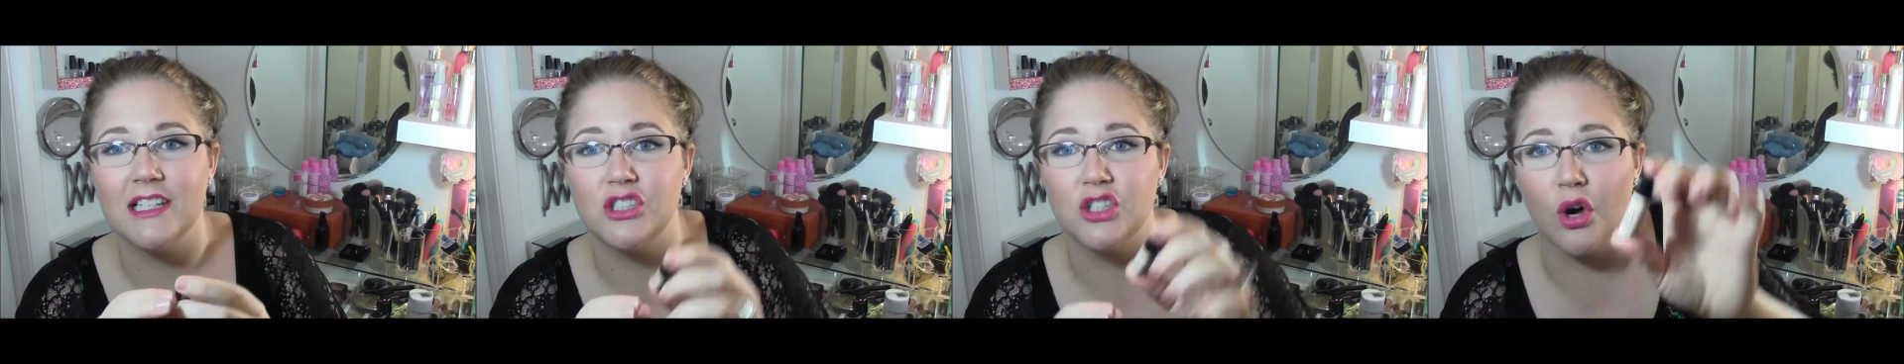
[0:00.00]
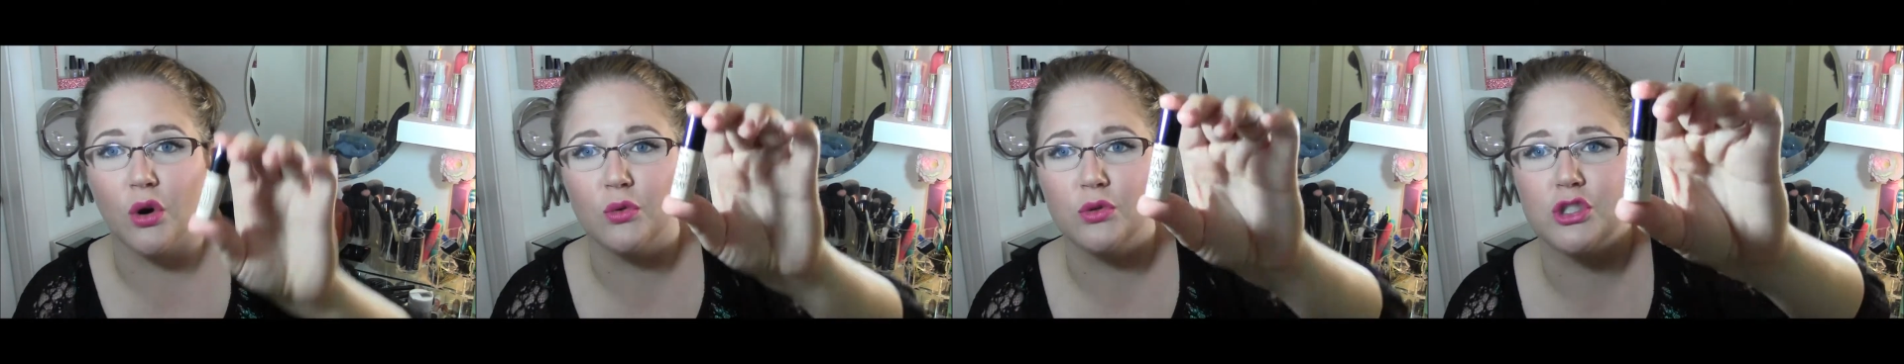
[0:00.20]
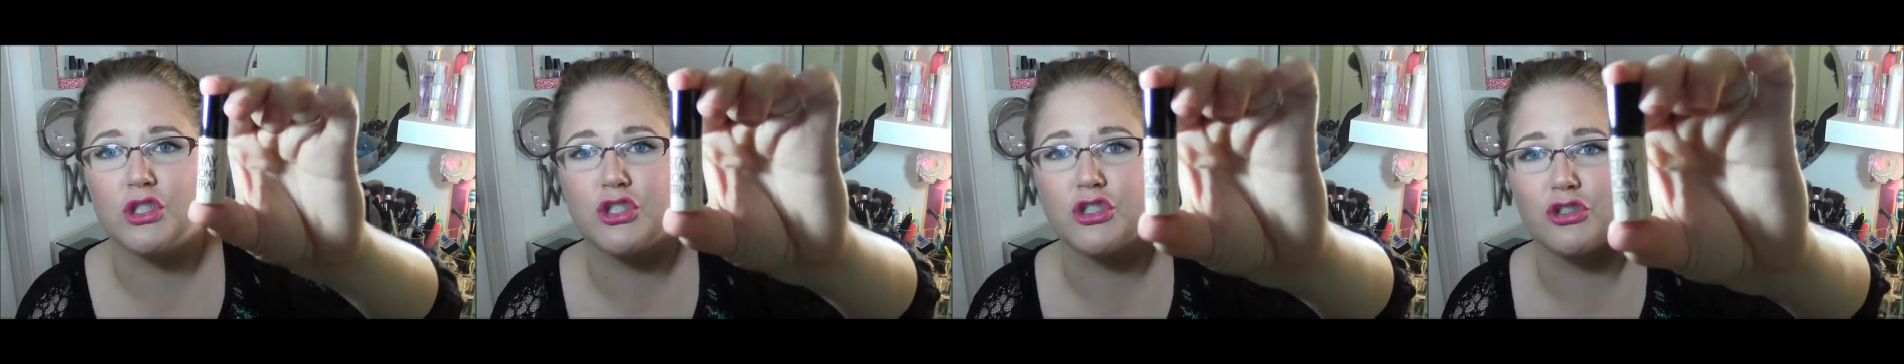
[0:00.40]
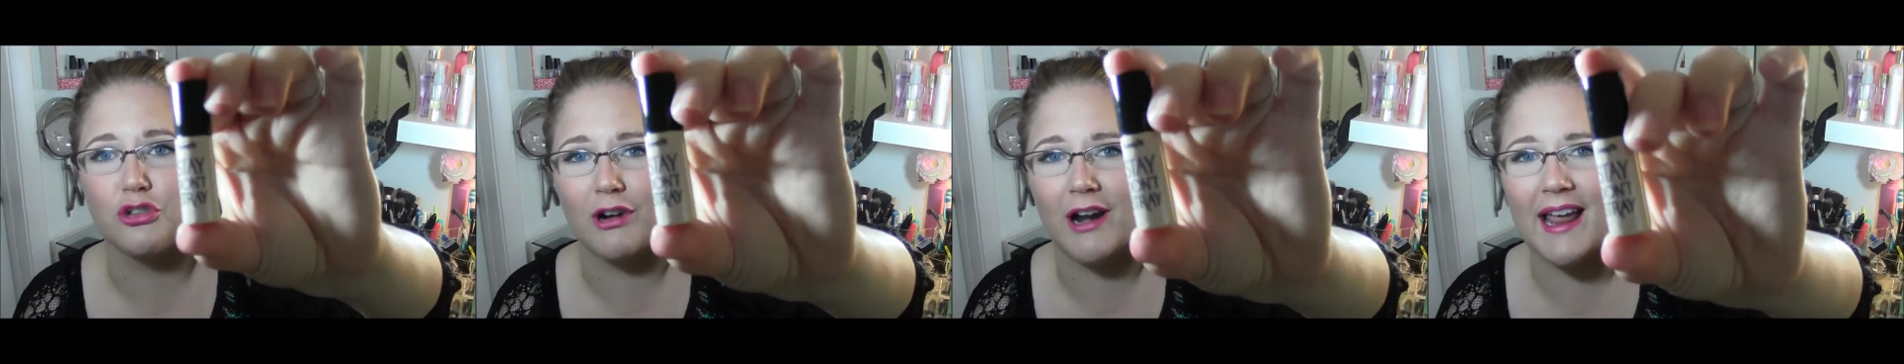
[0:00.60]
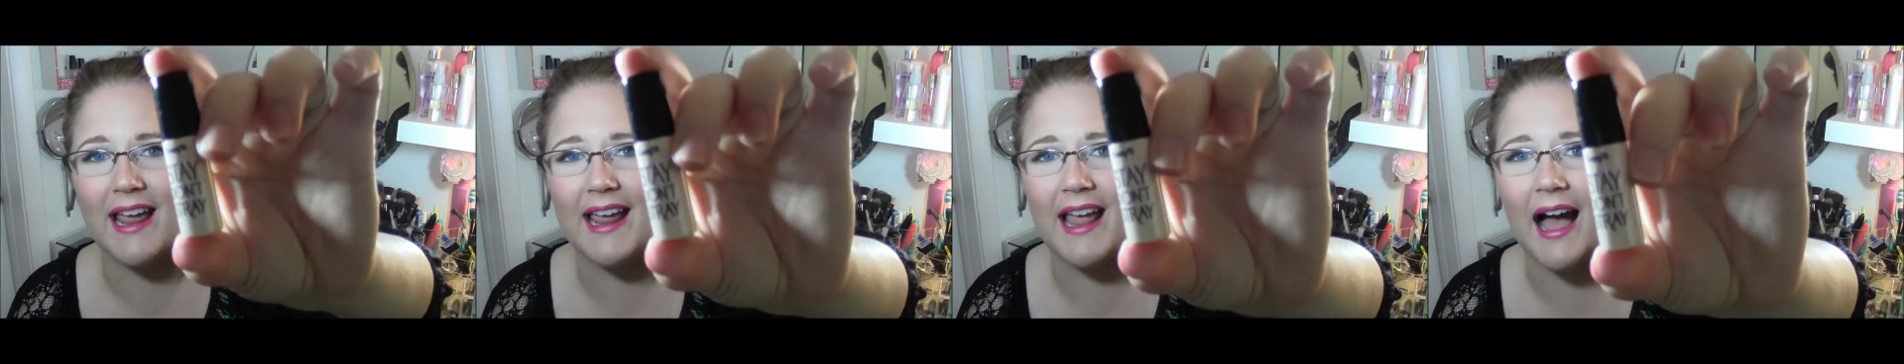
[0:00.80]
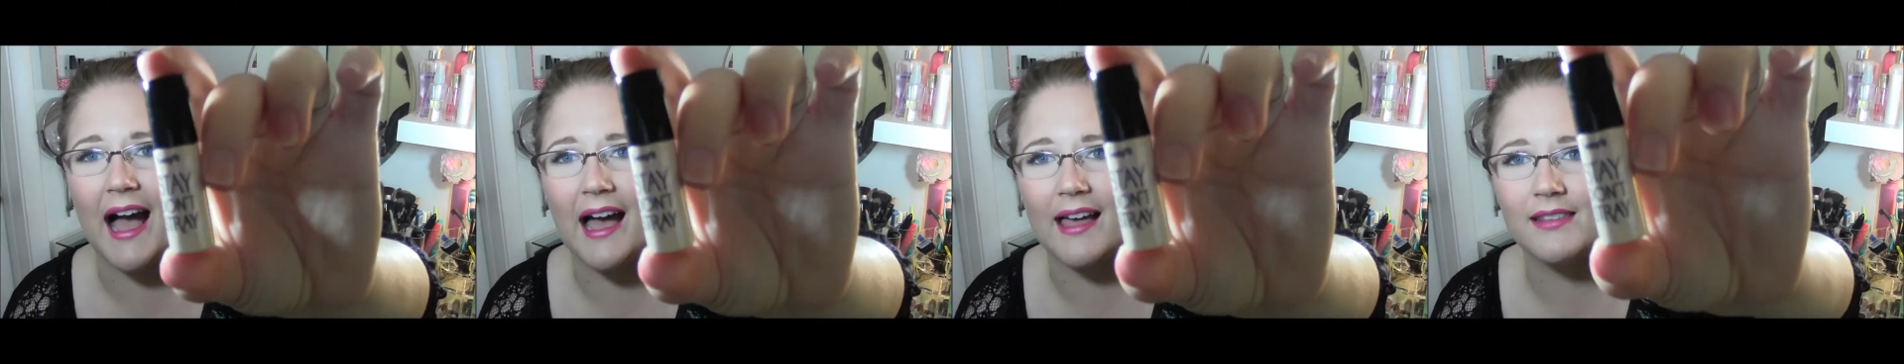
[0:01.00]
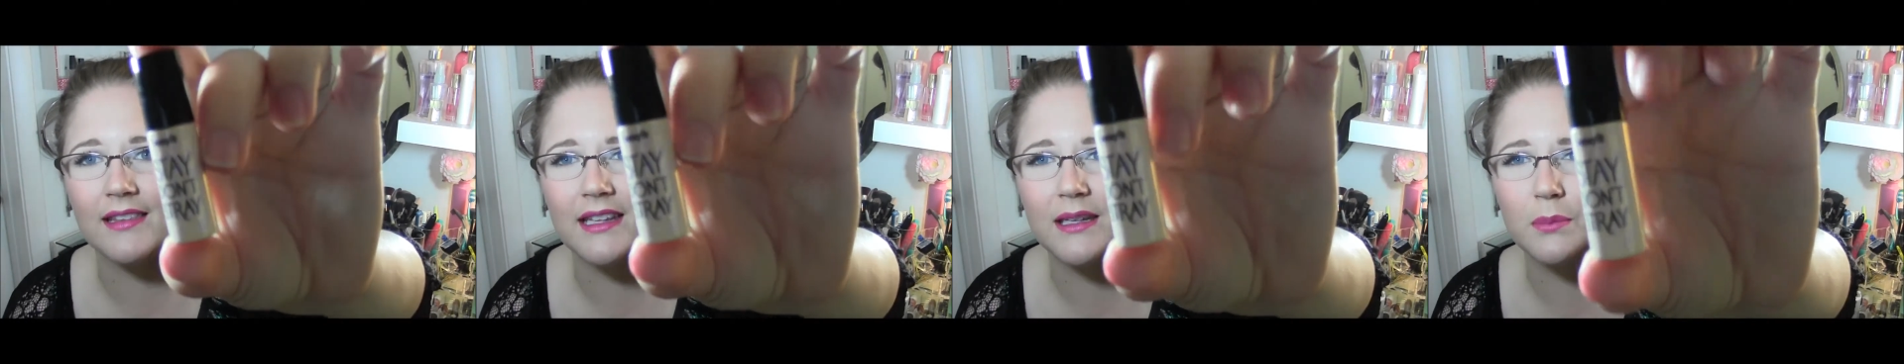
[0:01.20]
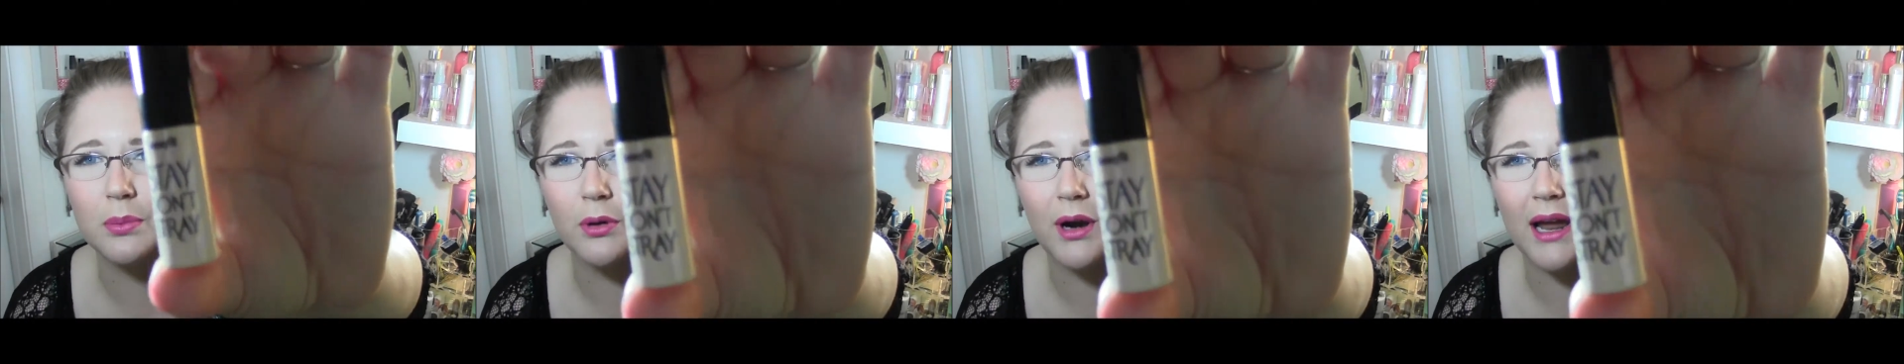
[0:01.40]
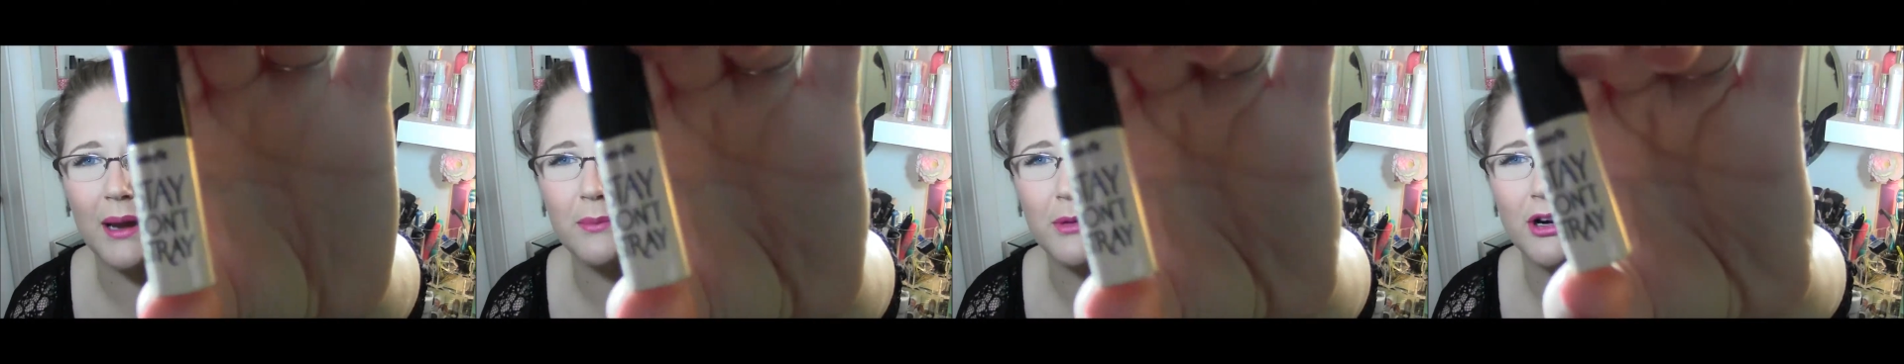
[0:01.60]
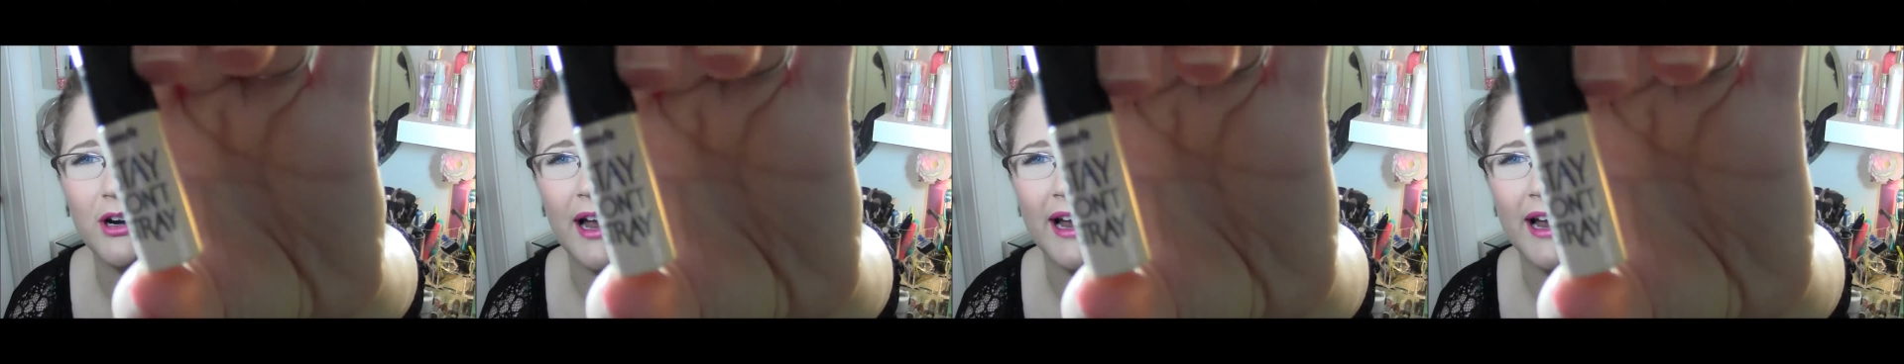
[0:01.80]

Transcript: Don't Stray Eyelid Primer.